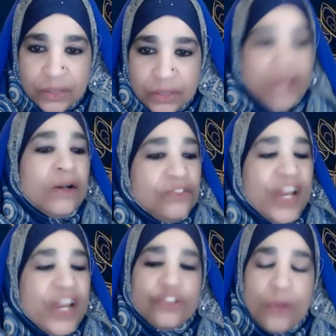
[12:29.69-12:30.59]
that are
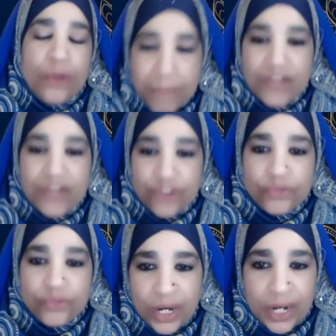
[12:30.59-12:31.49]

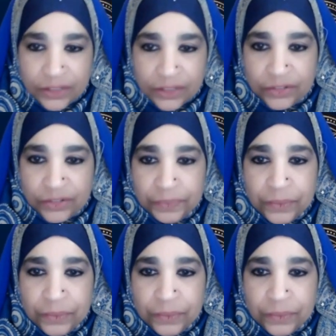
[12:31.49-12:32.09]
detrimental to us.